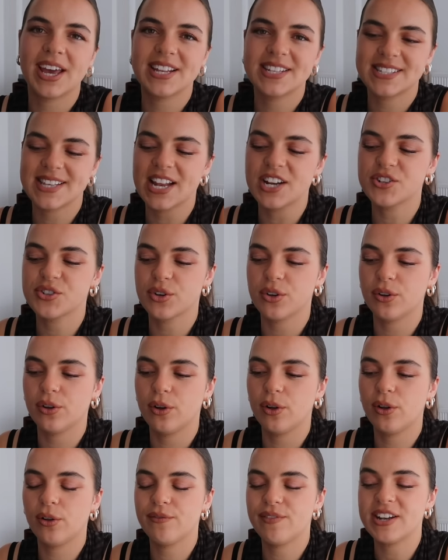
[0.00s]
in
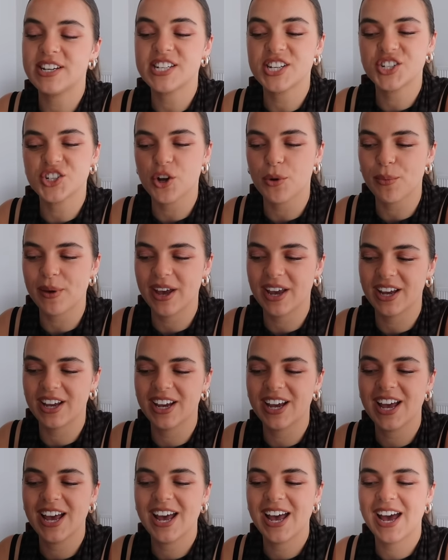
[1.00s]
central vintage
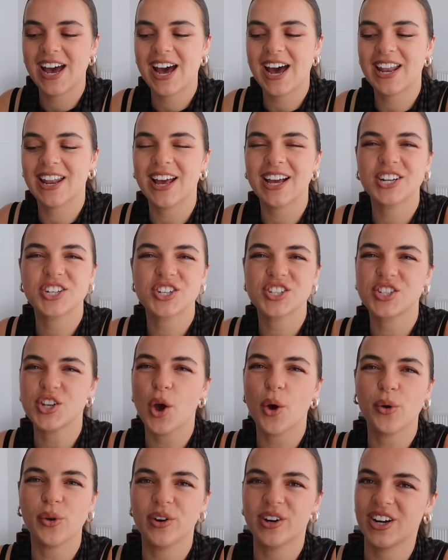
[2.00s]
shopping and like just
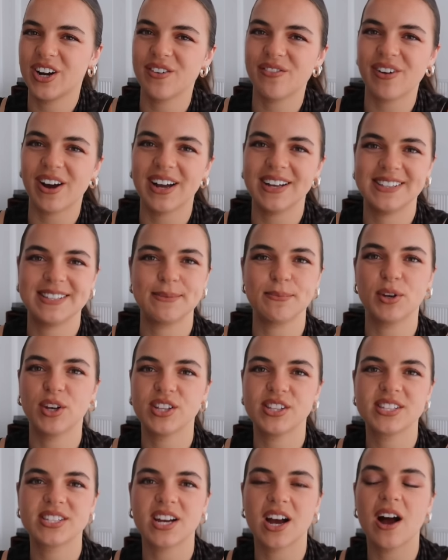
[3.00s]
know you're going to find some
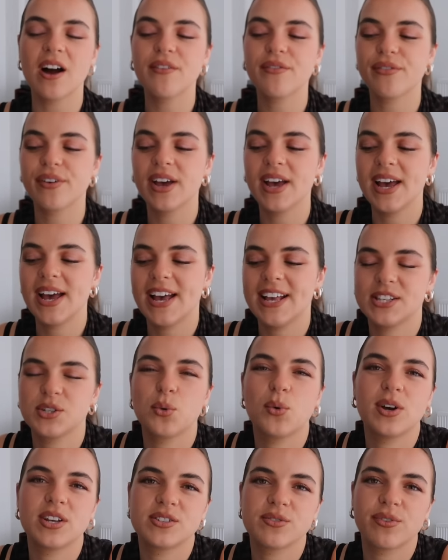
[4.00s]
good stuff. It's
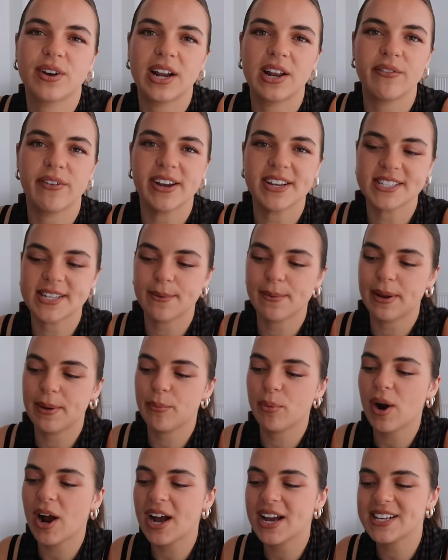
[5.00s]
always really reasonably
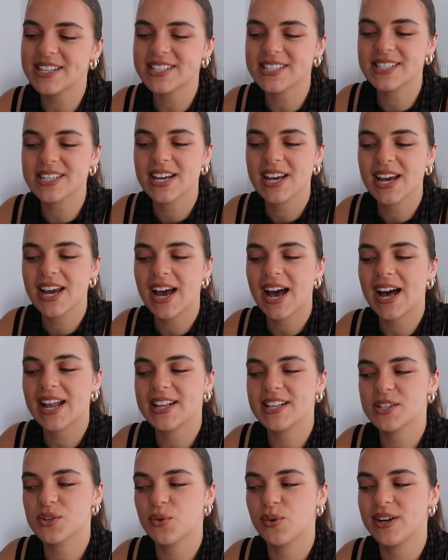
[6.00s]
priced
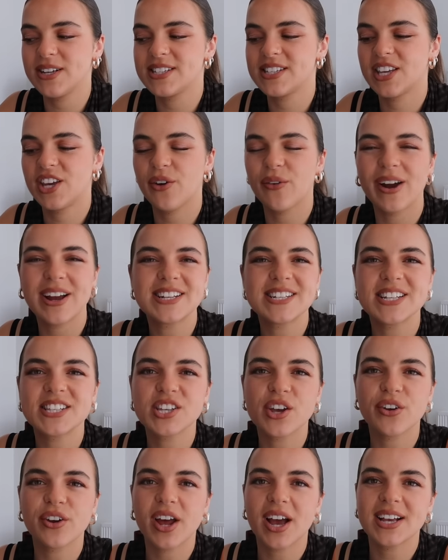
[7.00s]
and it's always curated
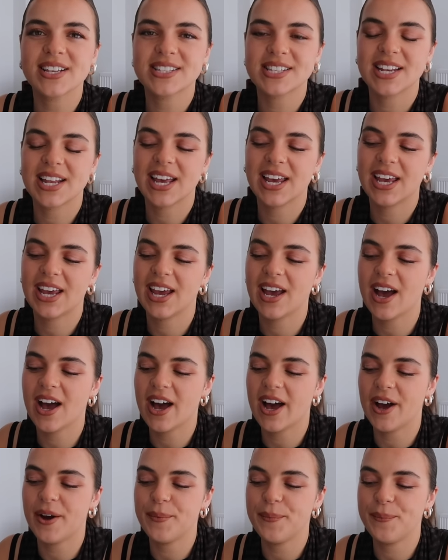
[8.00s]
so nicely,
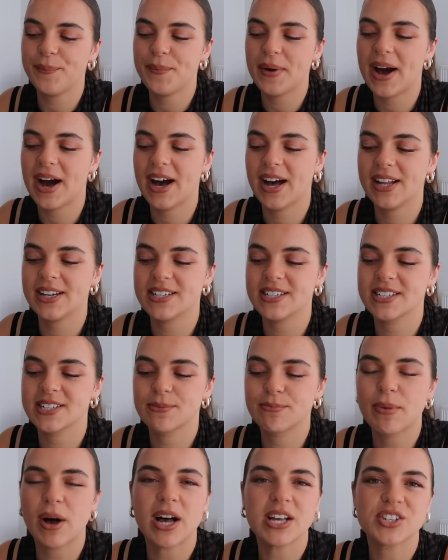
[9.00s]
and
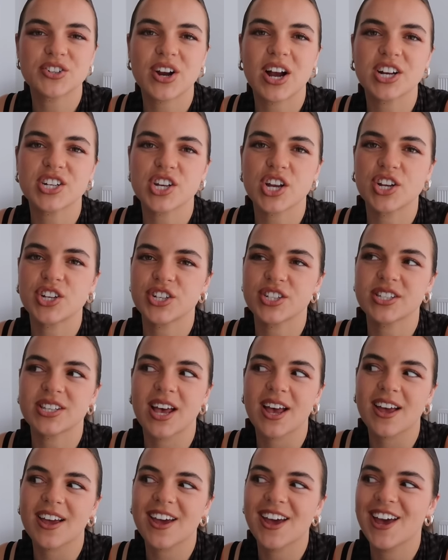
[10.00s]
Past Trash are just
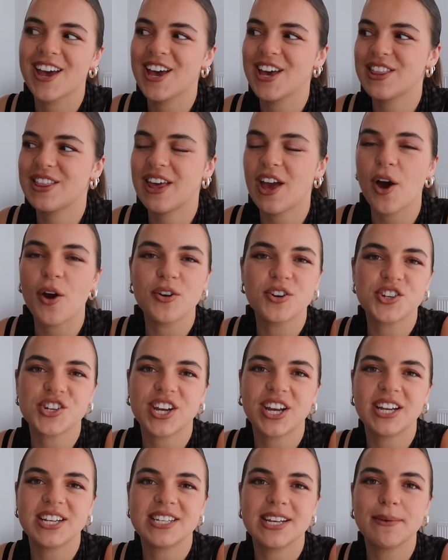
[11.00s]
like the
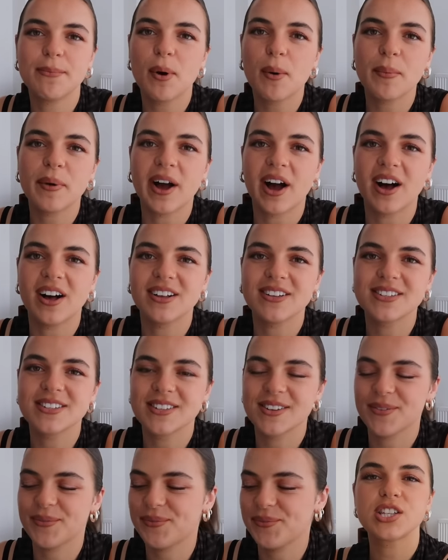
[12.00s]
OG Depop
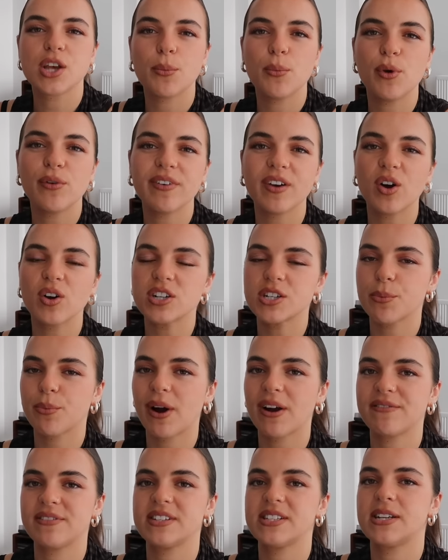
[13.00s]
girls. So moving on to
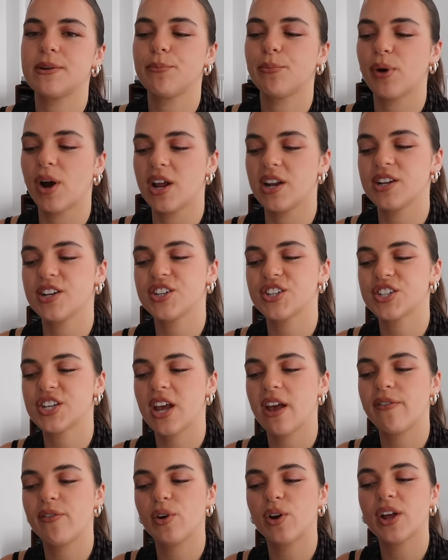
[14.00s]
breakfast and brunch,
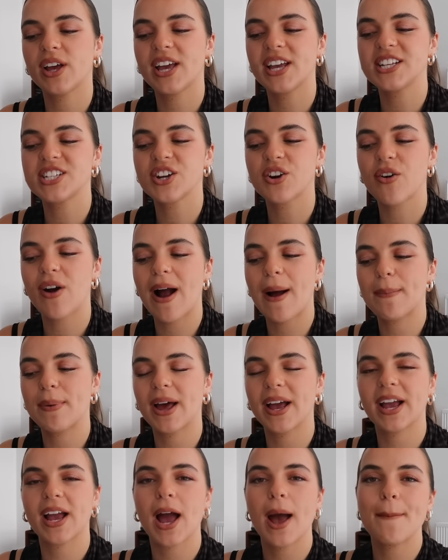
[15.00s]
if you're looking to grab
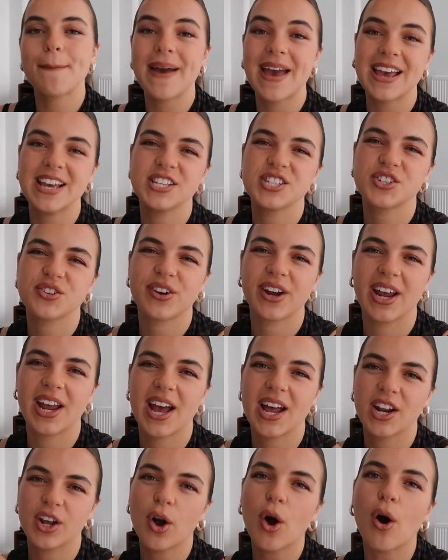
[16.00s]
like a pastry
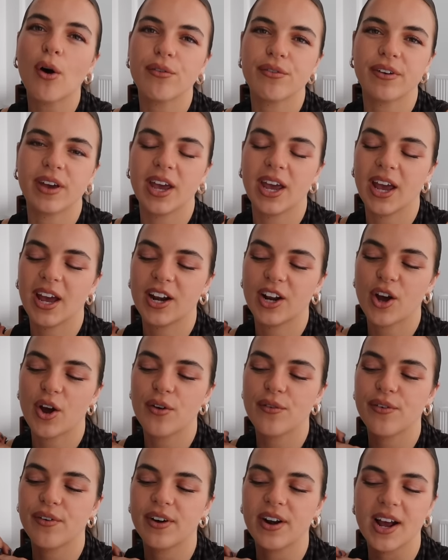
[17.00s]
and a coffee and
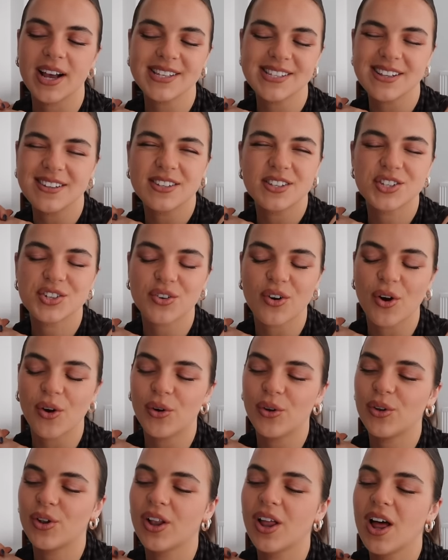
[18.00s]
go for a nice little
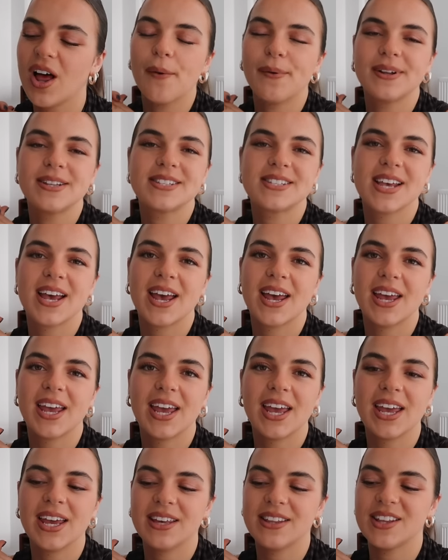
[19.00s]
stroll, I would
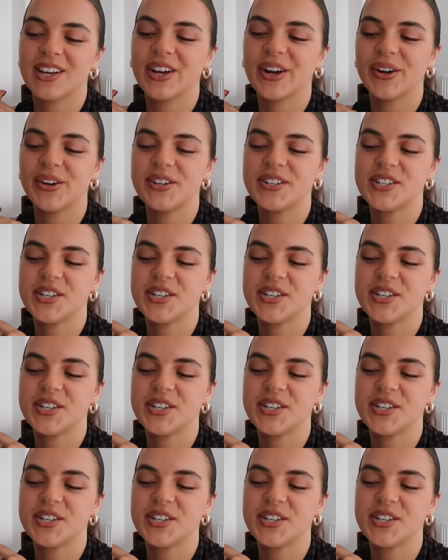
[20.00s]
say either go